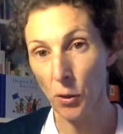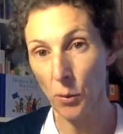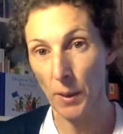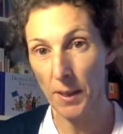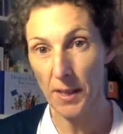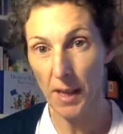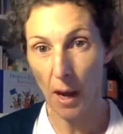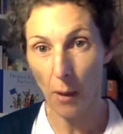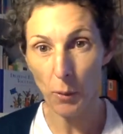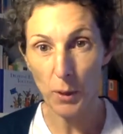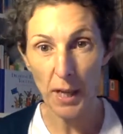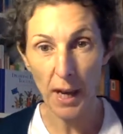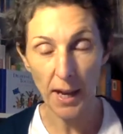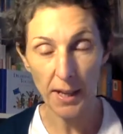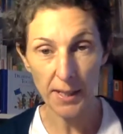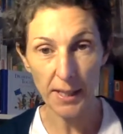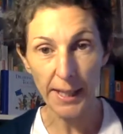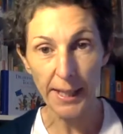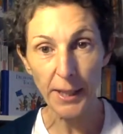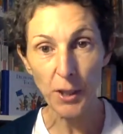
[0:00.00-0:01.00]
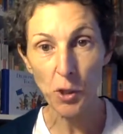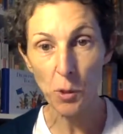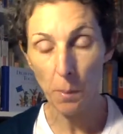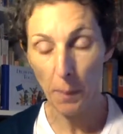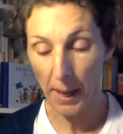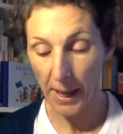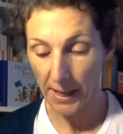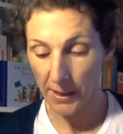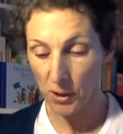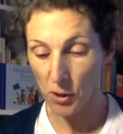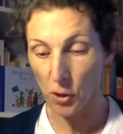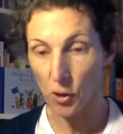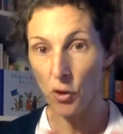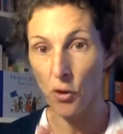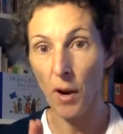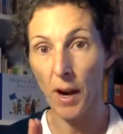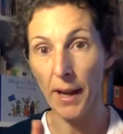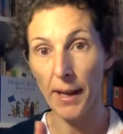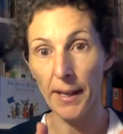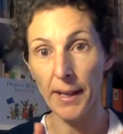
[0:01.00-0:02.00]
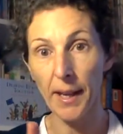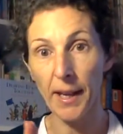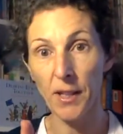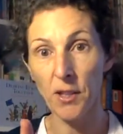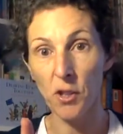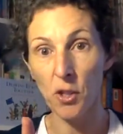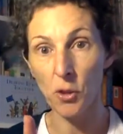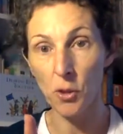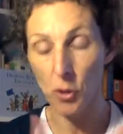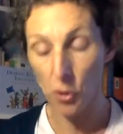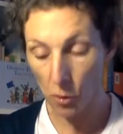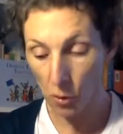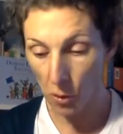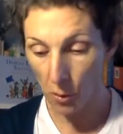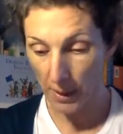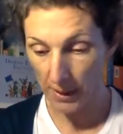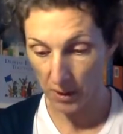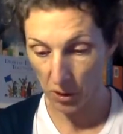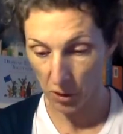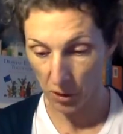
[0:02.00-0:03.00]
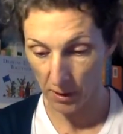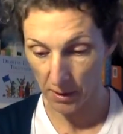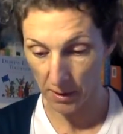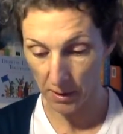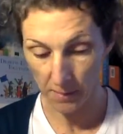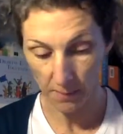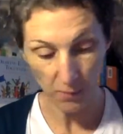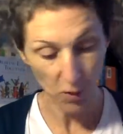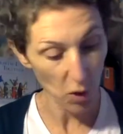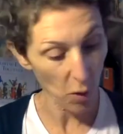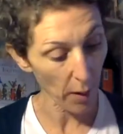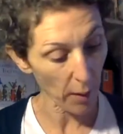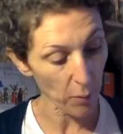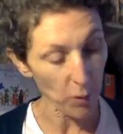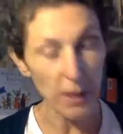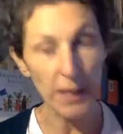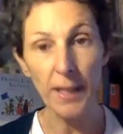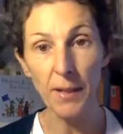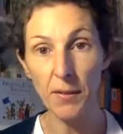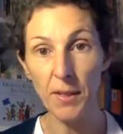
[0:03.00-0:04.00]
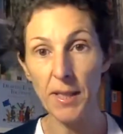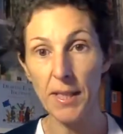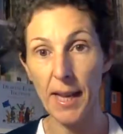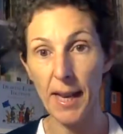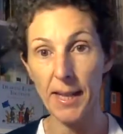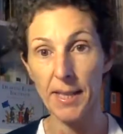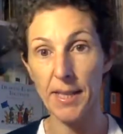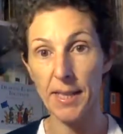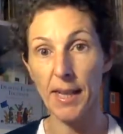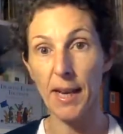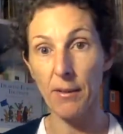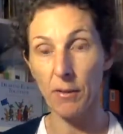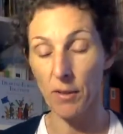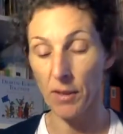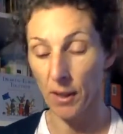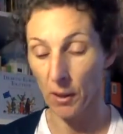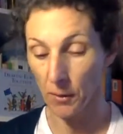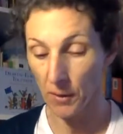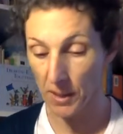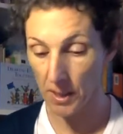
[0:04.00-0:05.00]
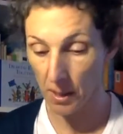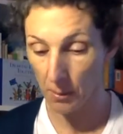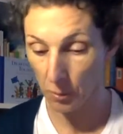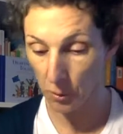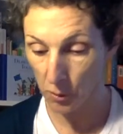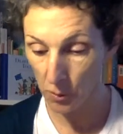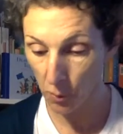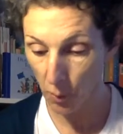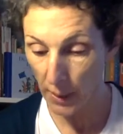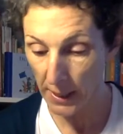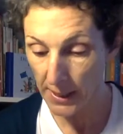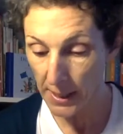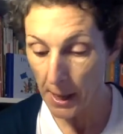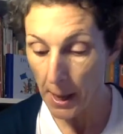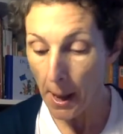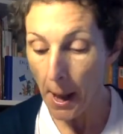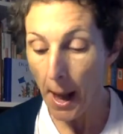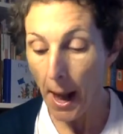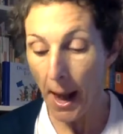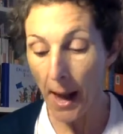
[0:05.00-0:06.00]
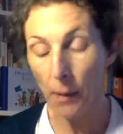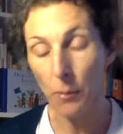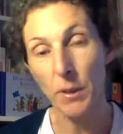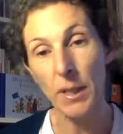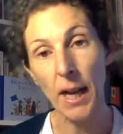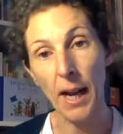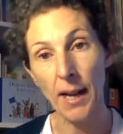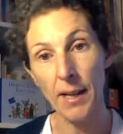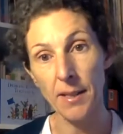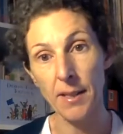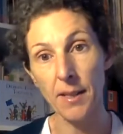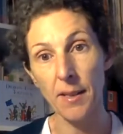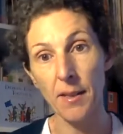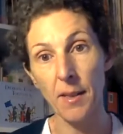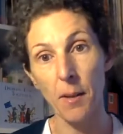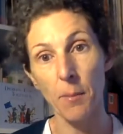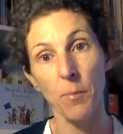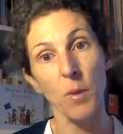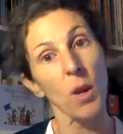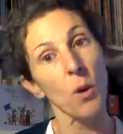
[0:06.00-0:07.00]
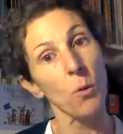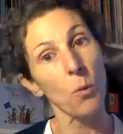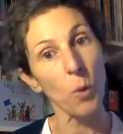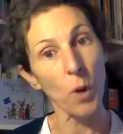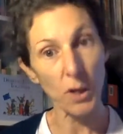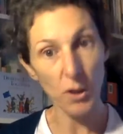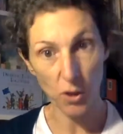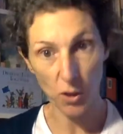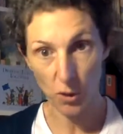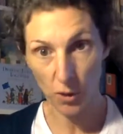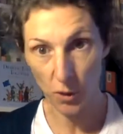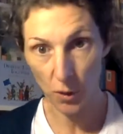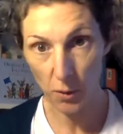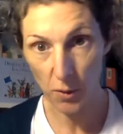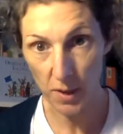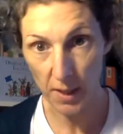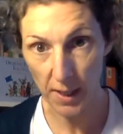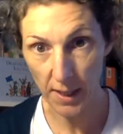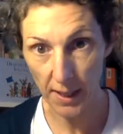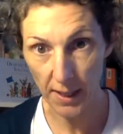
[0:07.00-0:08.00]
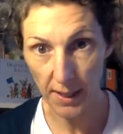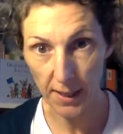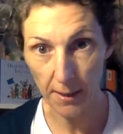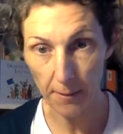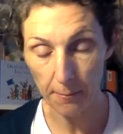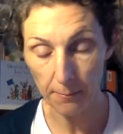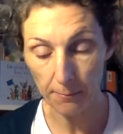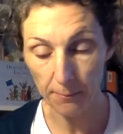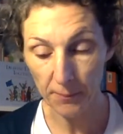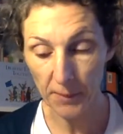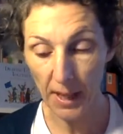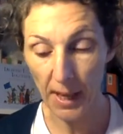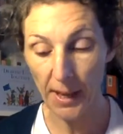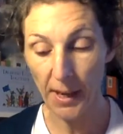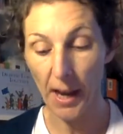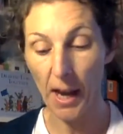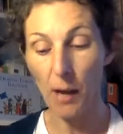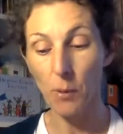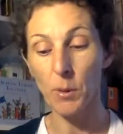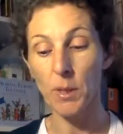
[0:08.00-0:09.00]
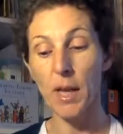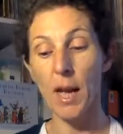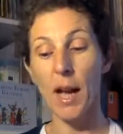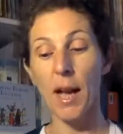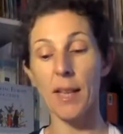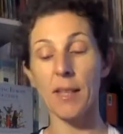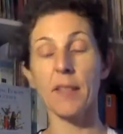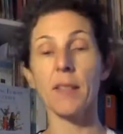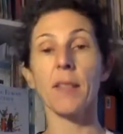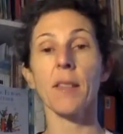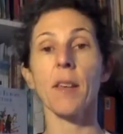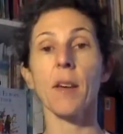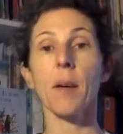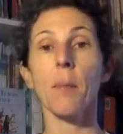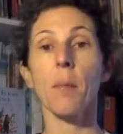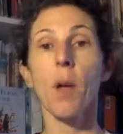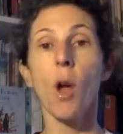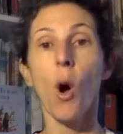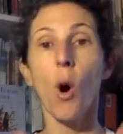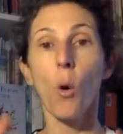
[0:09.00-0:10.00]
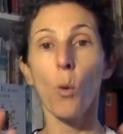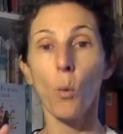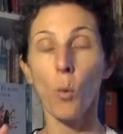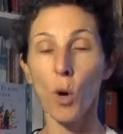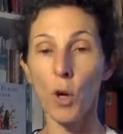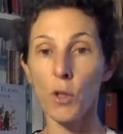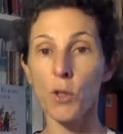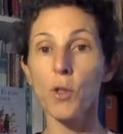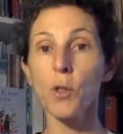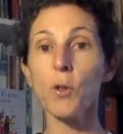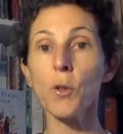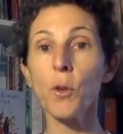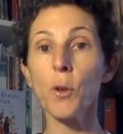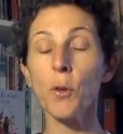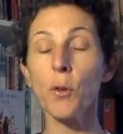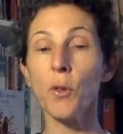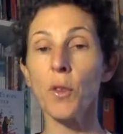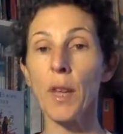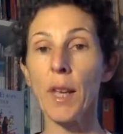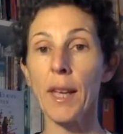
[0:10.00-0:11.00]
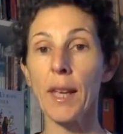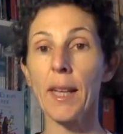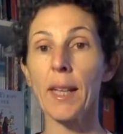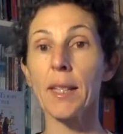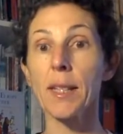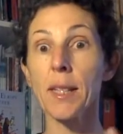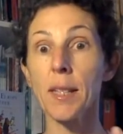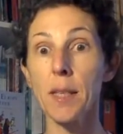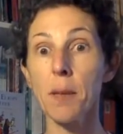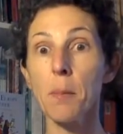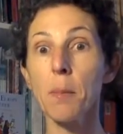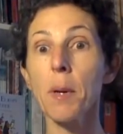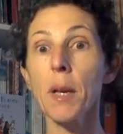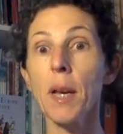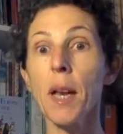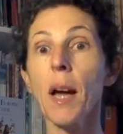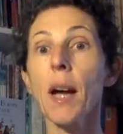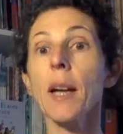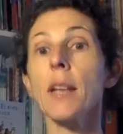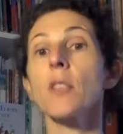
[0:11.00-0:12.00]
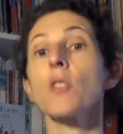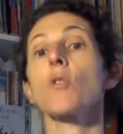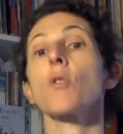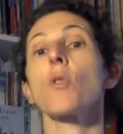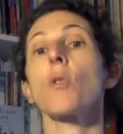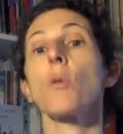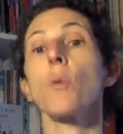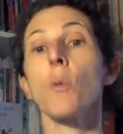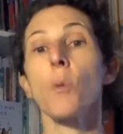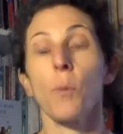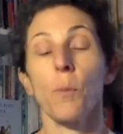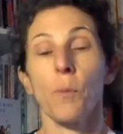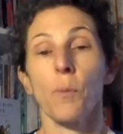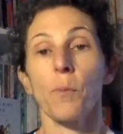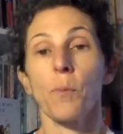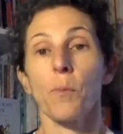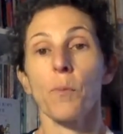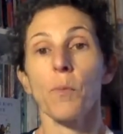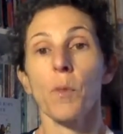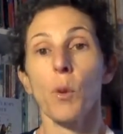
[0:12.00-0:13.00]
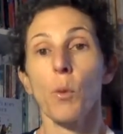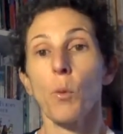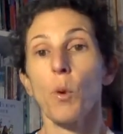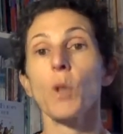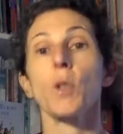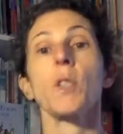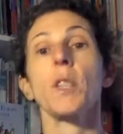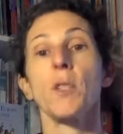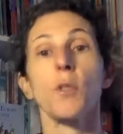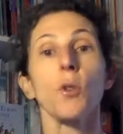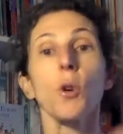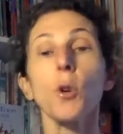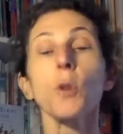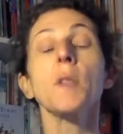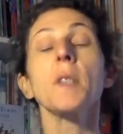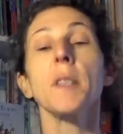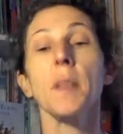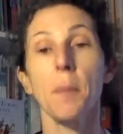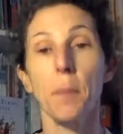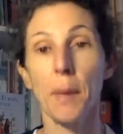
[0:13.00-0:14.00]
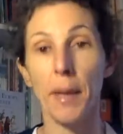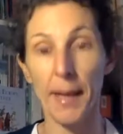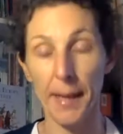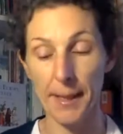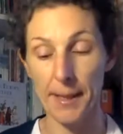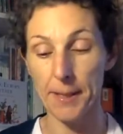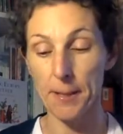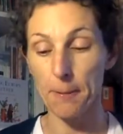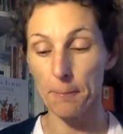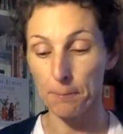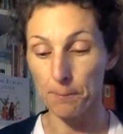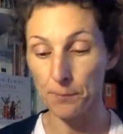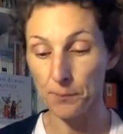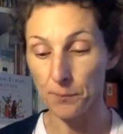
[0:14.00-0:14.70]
do is I would ask each pair to try and answer 2 questions. So I would leave the text and everything on the double spread. I would ask them, what do you see? And I would ask them, what do you think it symbolizes or what it could symbolize?